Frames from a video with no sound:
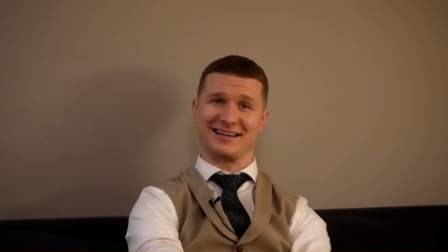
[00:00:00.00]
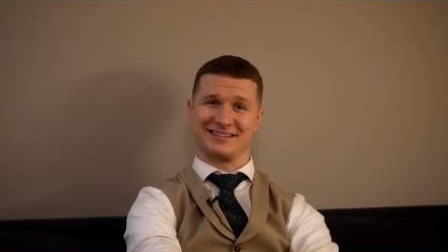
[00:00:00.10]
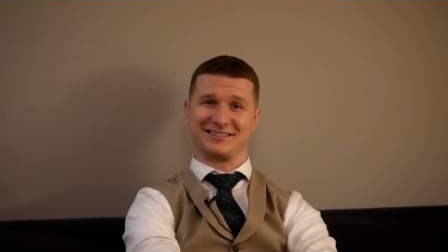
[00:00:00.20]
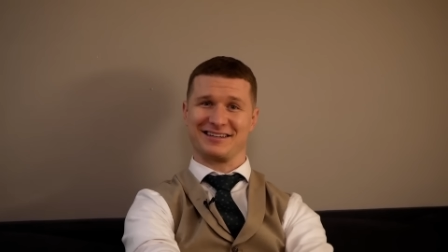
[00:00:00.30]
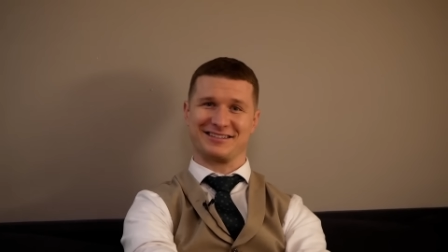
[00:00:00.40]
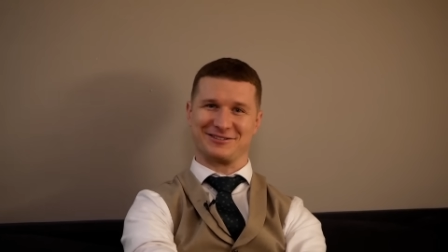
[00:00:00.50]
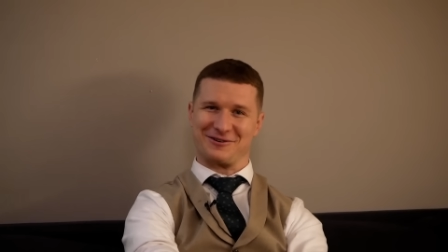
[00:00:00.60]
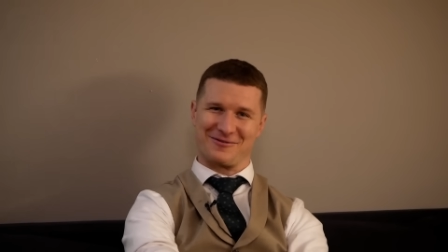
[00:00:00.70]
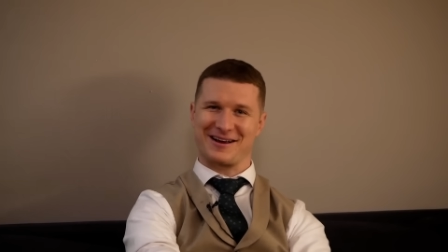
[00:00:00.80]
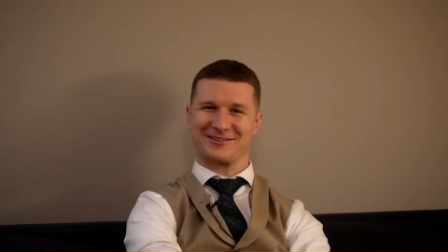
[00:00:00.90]
Get your
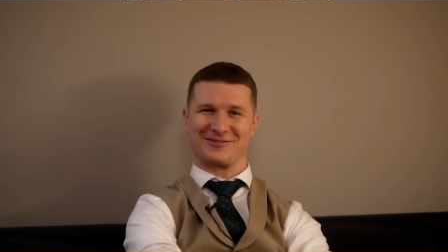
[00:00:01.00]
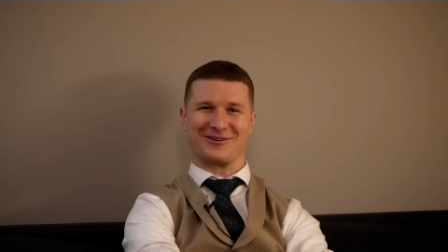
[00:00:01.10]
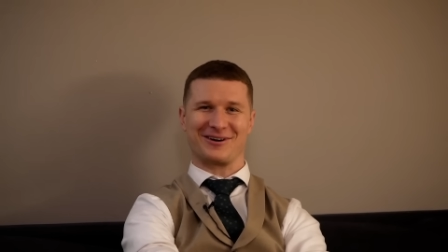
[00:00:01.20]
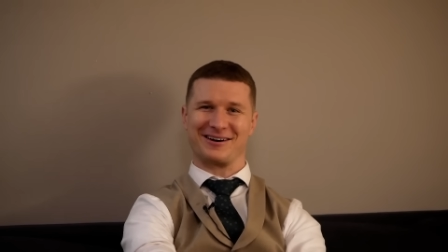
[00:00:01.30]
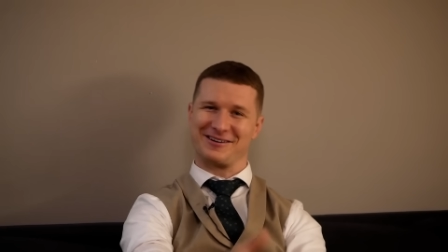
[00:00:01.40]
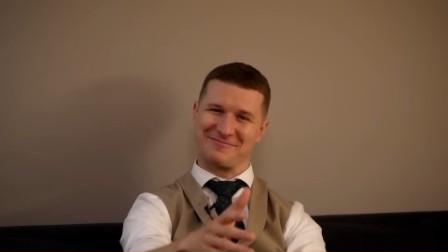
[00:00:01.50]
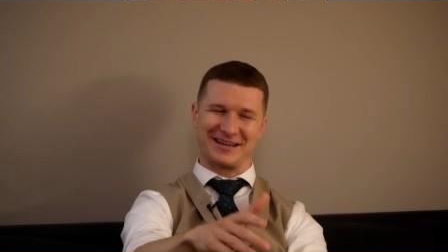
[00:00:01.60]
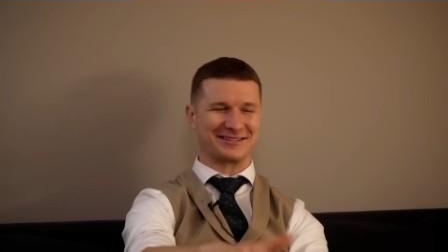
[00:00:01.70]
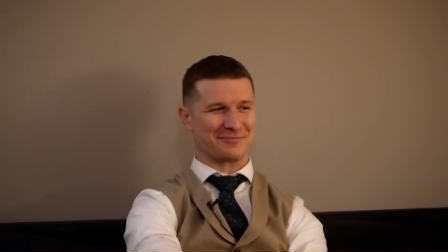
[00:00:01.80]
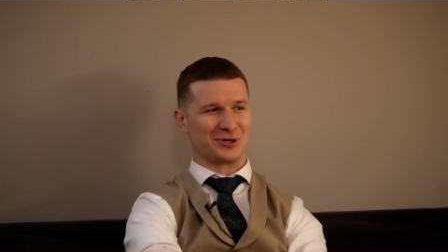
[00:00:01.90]
director on. I know you
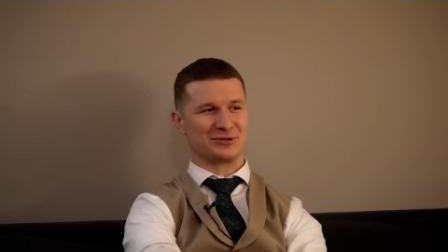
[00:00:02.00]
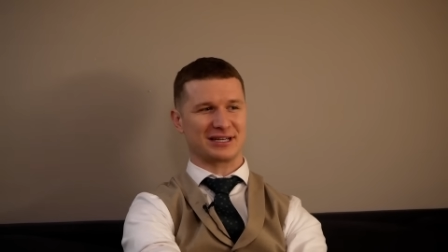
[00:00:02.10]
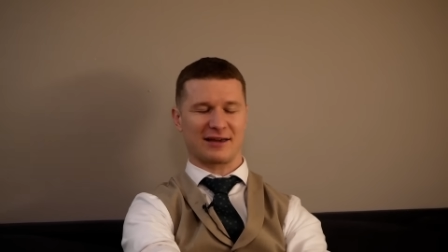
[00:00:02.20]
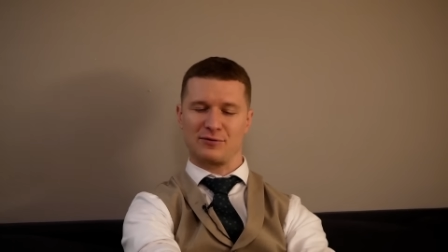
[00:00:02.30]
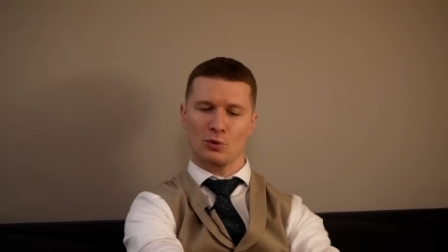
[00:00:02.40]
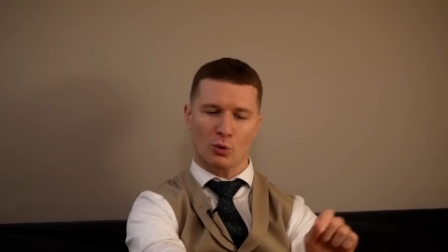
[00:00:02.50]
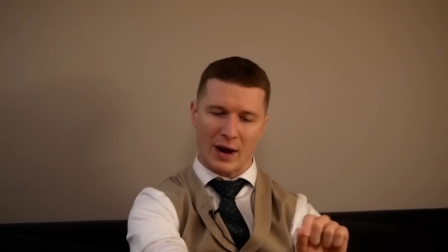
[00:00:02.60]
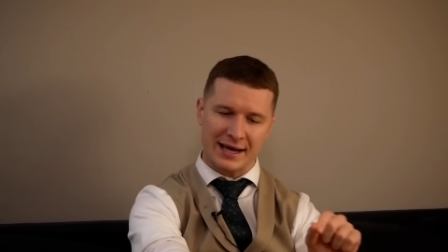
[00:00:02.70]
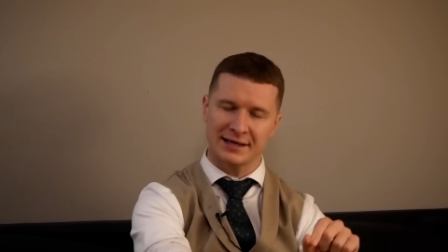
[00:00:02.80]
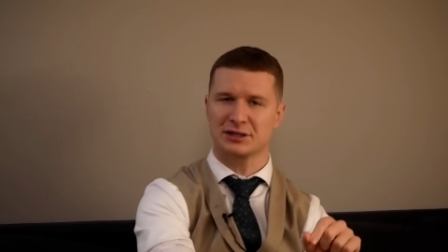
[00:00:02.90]
make the music. If you were
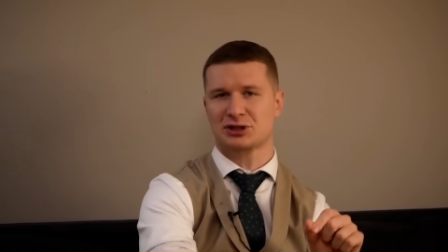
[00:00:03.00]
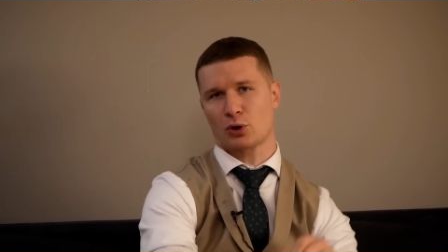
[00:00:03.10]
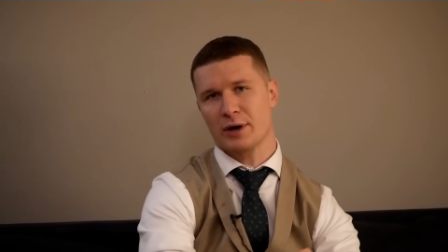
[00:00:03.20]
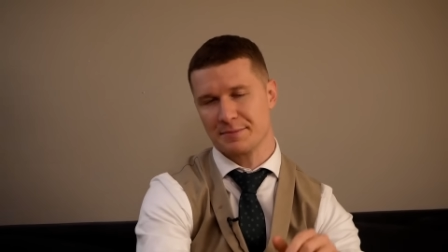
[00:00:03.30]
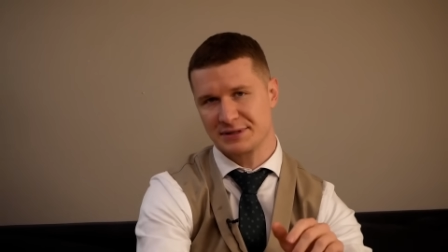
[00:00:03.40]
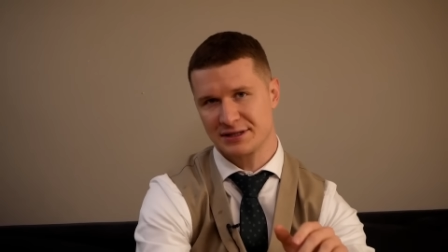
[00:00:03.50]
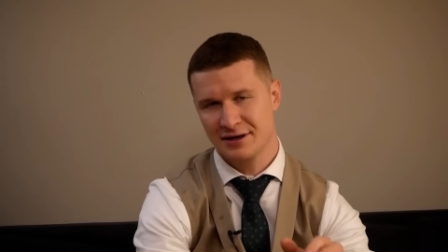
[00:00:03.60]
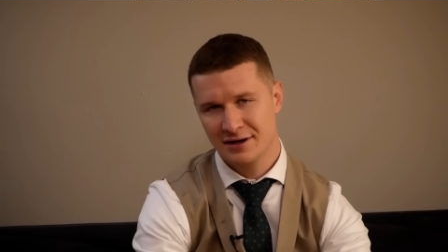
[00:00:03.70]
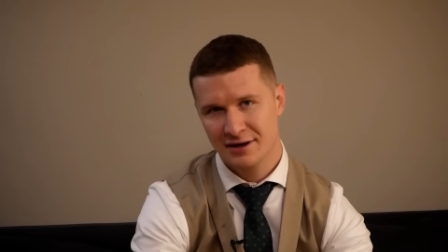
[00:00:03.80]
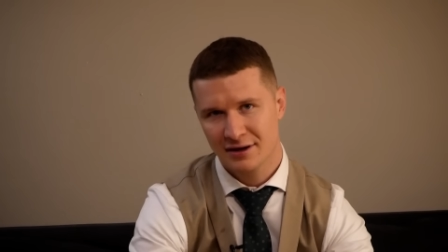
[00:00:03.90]
writing a script
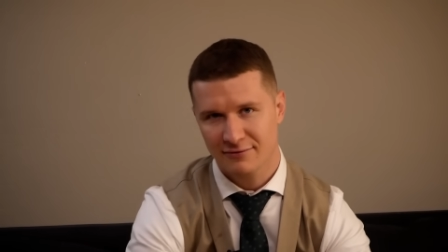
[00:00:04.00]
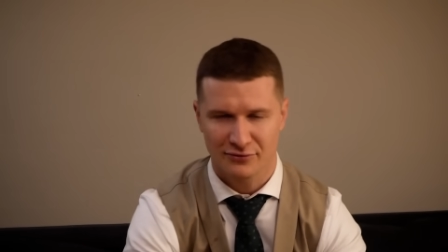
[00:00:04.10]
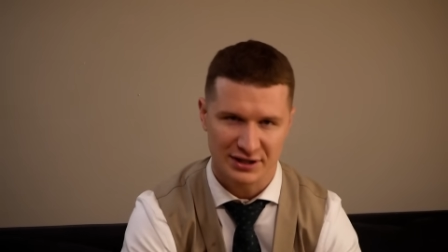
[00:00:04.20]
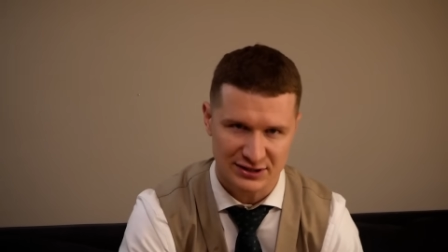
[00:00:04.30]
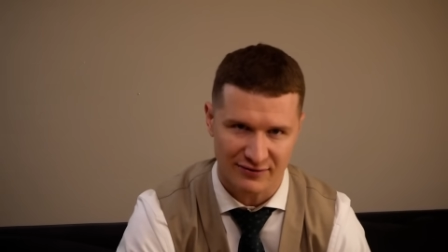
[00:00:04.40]
for this